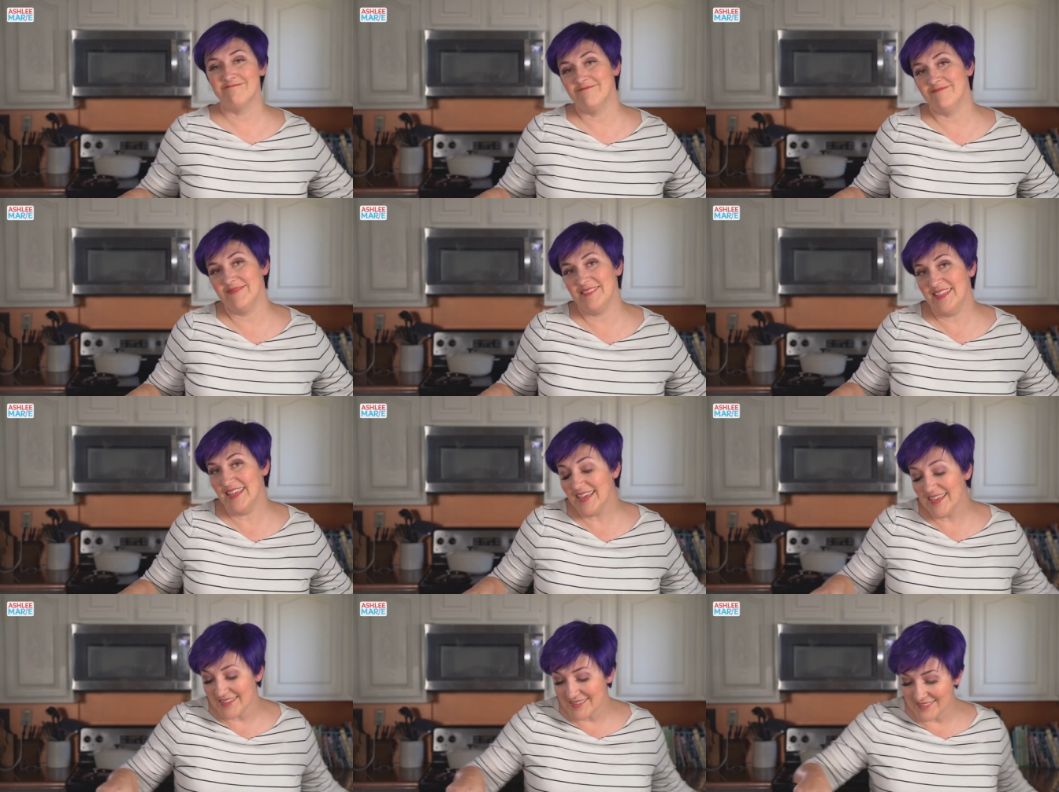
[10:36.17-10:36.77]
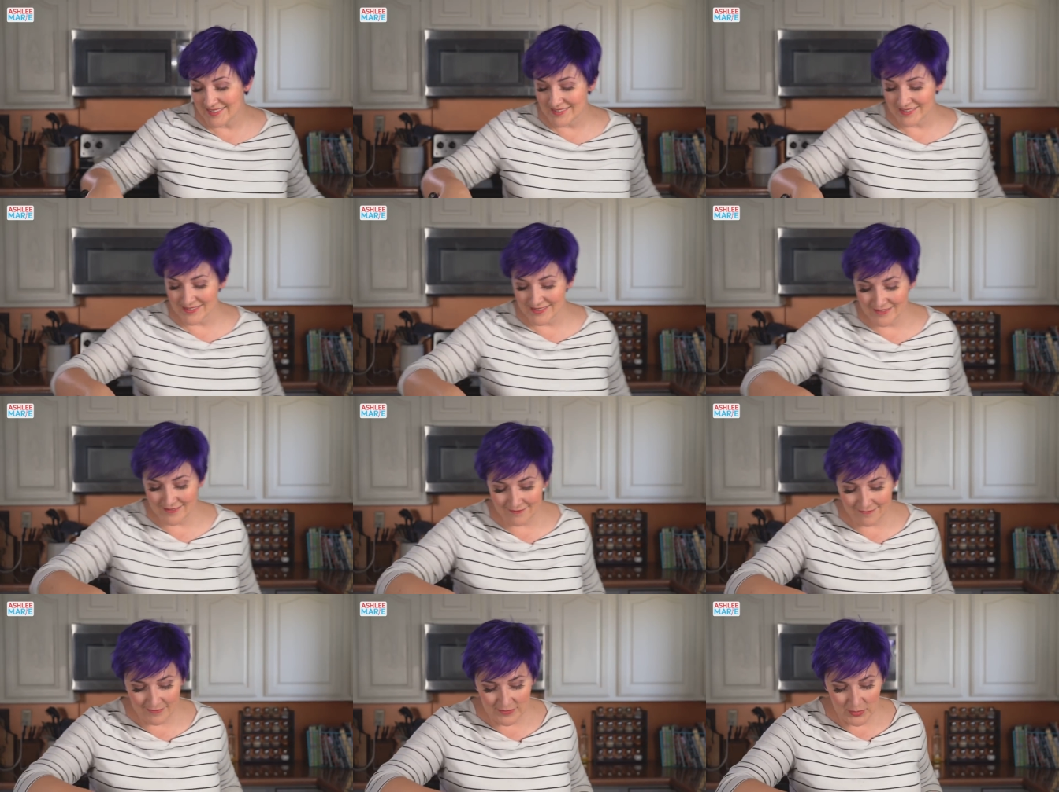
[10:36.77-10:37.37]
this
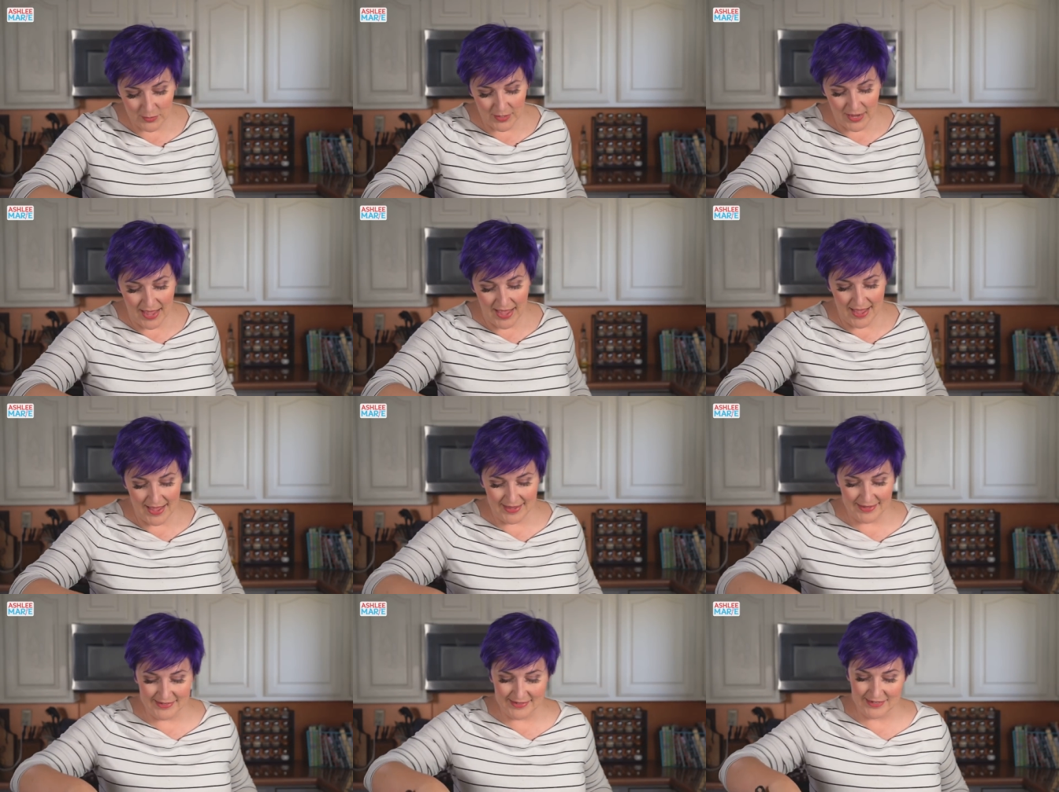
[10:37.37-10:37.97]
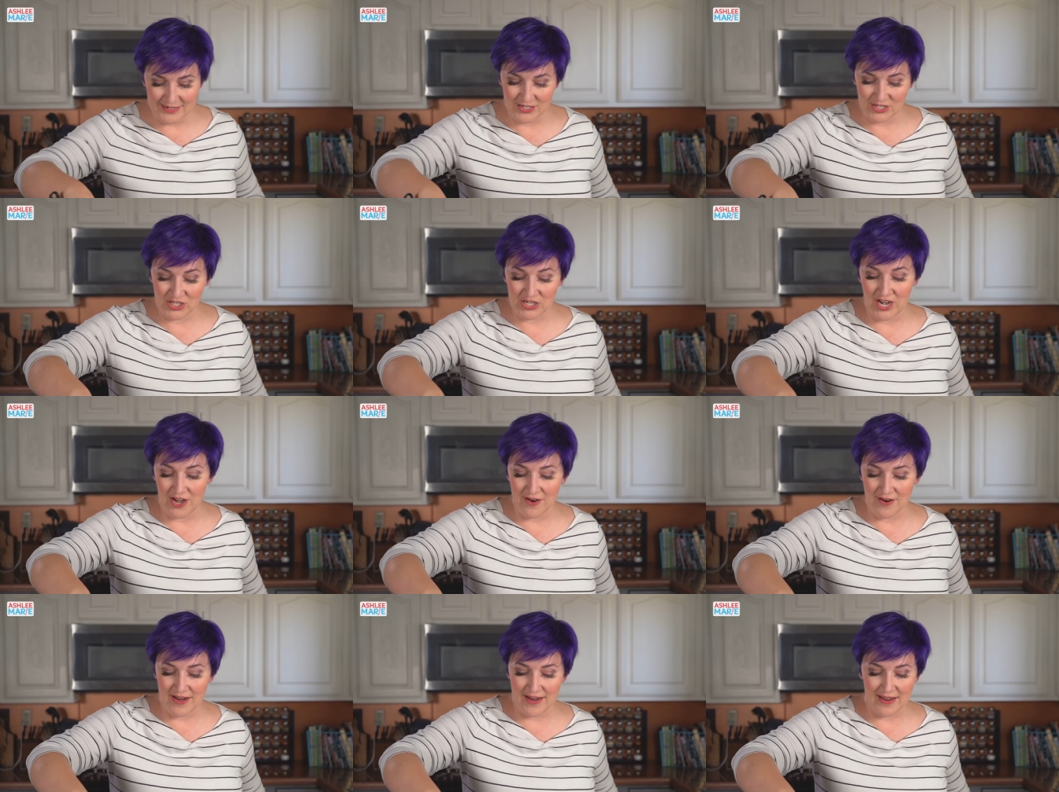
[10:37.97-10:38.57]
and you guys and
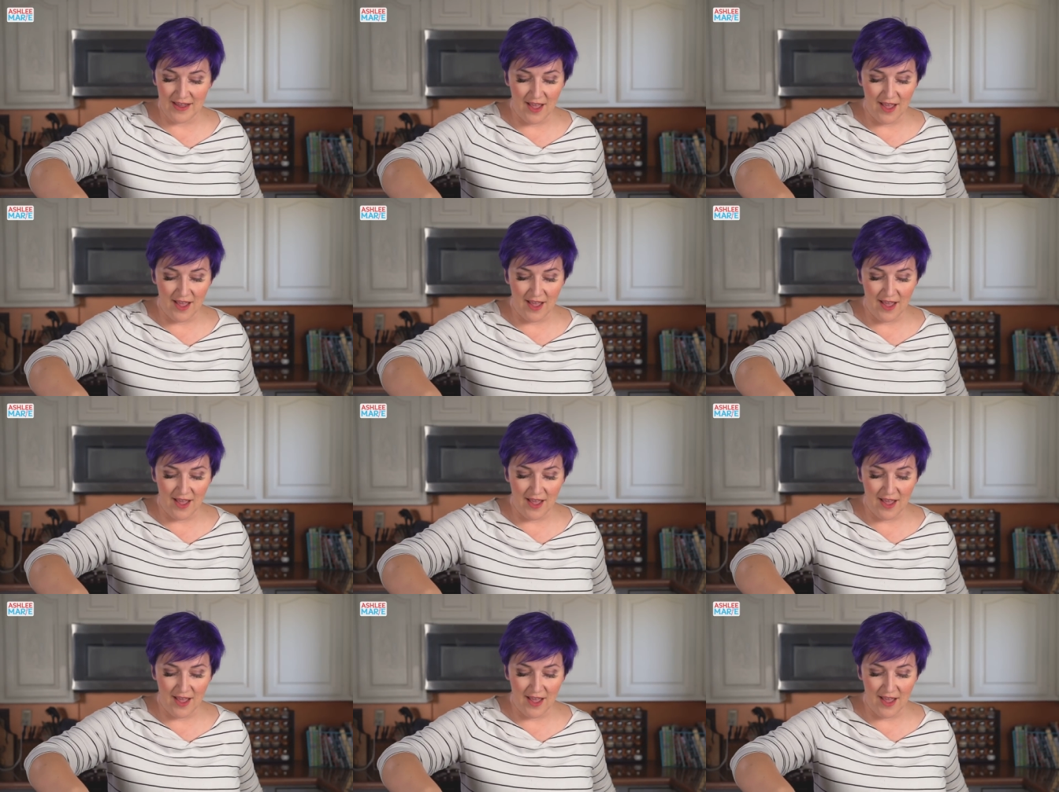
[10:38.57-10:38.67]
sharing.